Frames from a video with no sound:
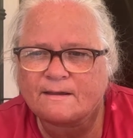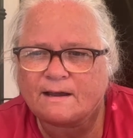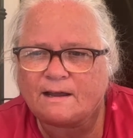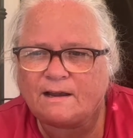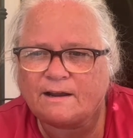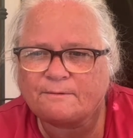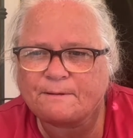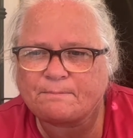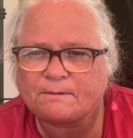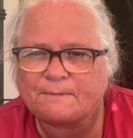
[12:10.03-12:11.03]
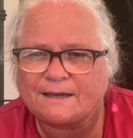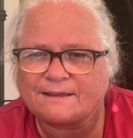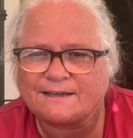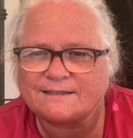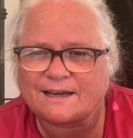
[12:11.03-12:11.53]
A lot of people make
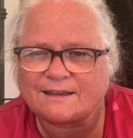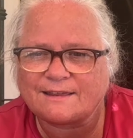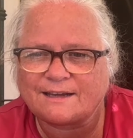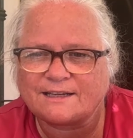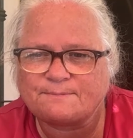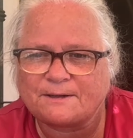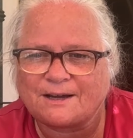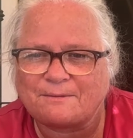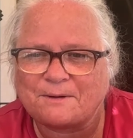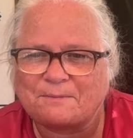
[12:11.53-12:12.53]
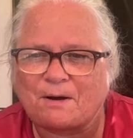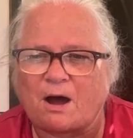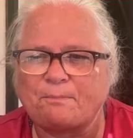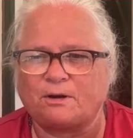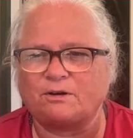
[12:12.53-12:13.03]
these. I think it's becoming
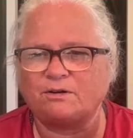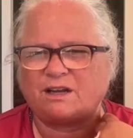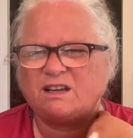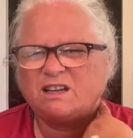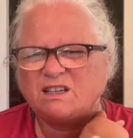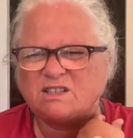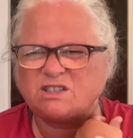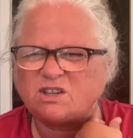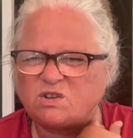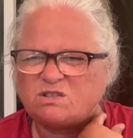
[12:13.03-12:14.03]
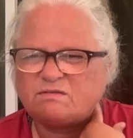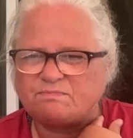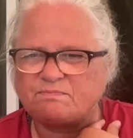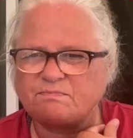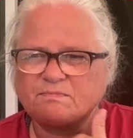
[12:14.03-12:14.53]
popular. Okay, so
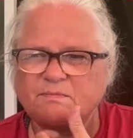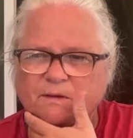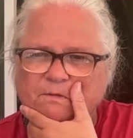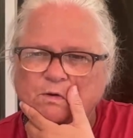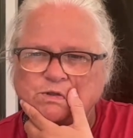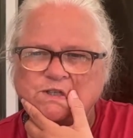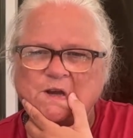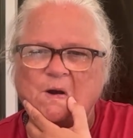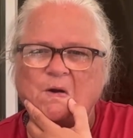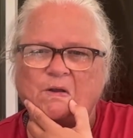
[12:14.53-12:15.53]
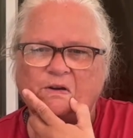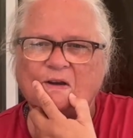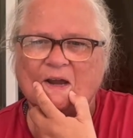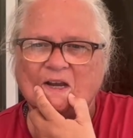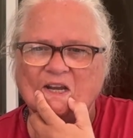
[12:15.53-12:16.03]
the roses are on her
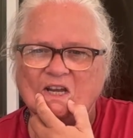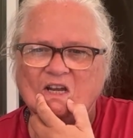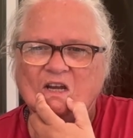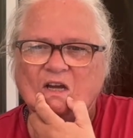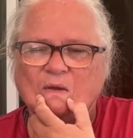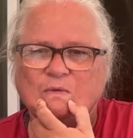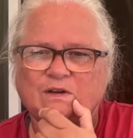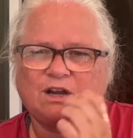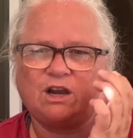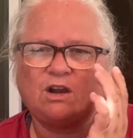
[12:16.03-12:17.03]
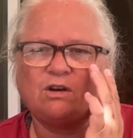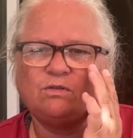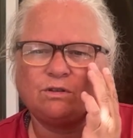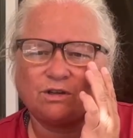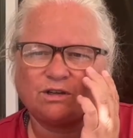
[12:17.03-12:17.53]
head. The
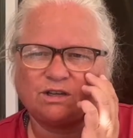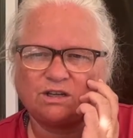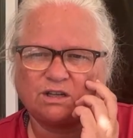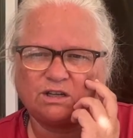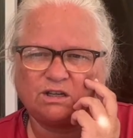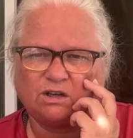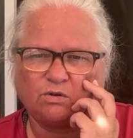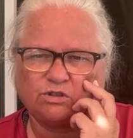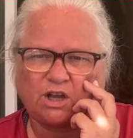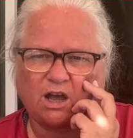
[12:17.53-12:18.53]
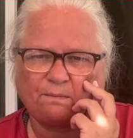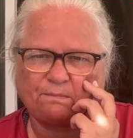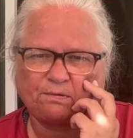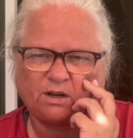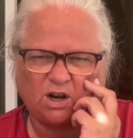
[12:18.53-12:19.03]
cloak goes
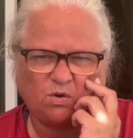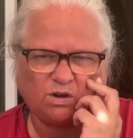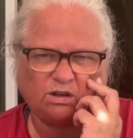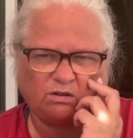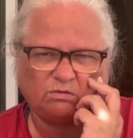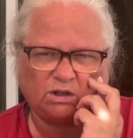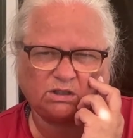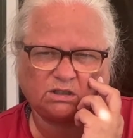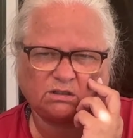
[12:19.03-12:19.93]
up. Cloak or what?